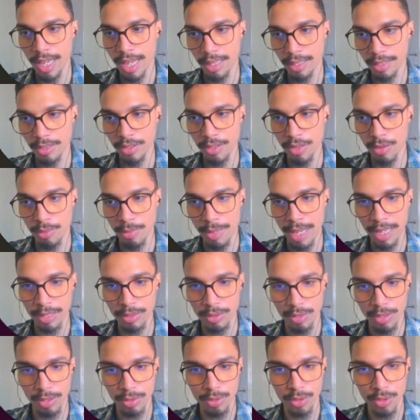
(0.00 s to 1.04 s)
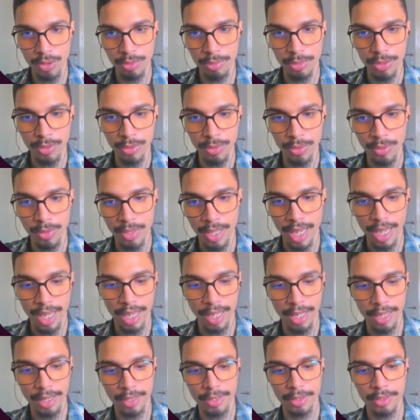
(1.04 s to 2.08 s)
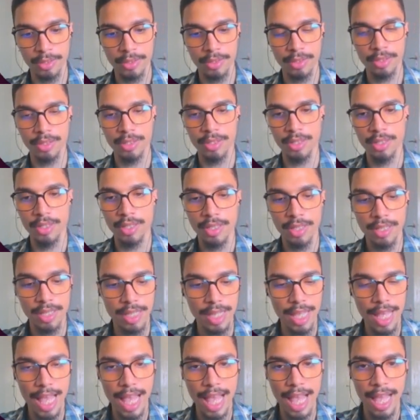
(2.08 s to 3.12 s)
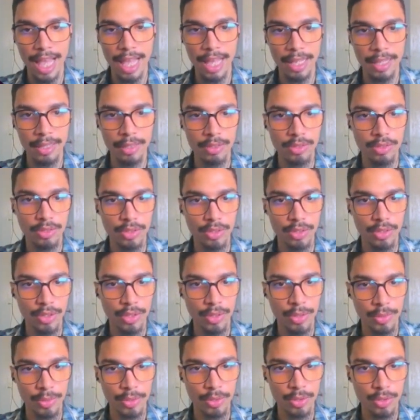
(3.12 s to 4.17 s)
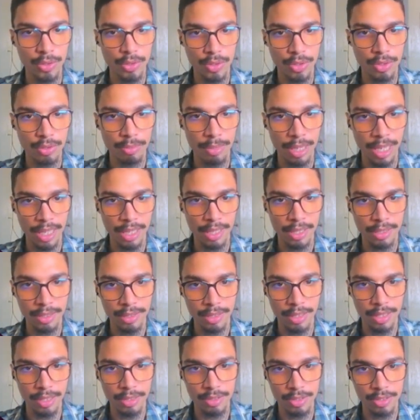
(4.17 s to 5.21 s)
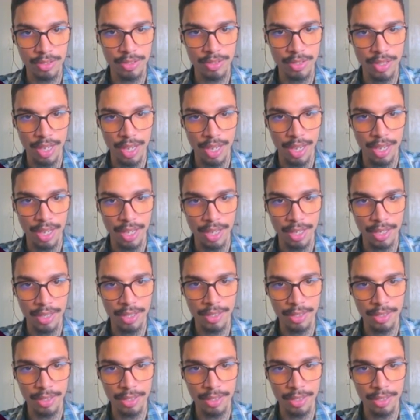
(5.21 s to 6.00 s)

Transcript: let's go back to our terminal and add, new command. Let's say